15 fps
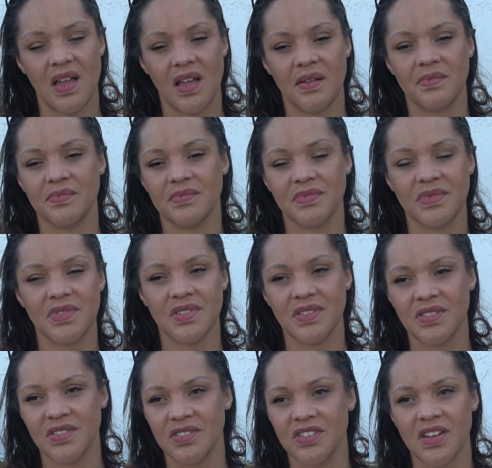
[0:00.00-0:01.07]

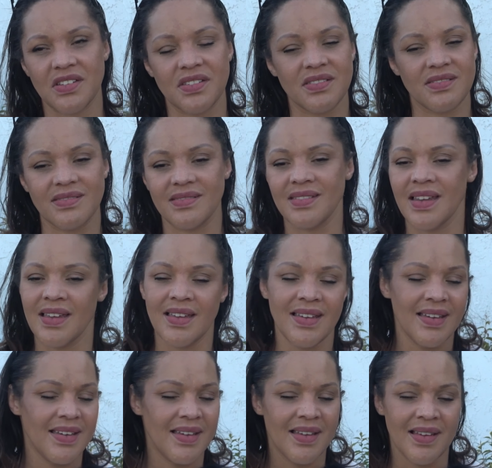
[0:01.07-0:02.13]
Um, just
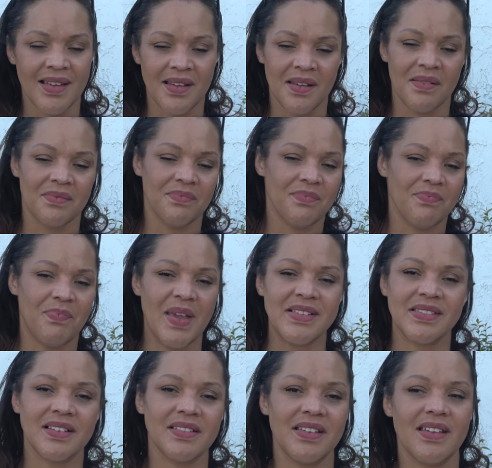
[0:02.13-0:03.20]

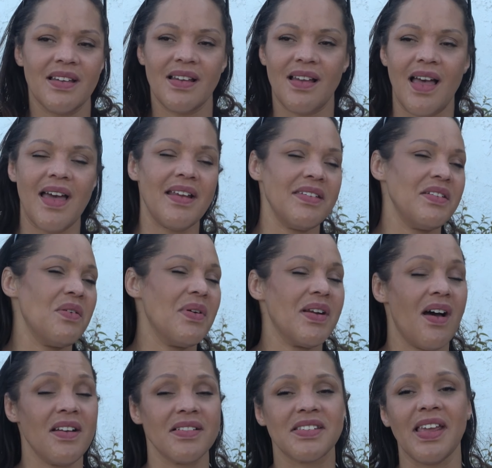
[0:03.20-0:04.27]
basically, uh, I, you know what,
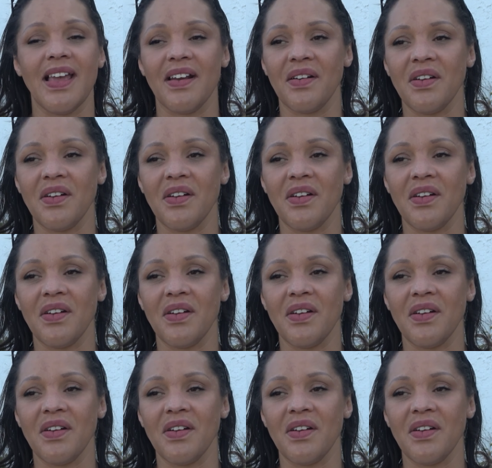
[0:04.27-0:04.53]
honestly,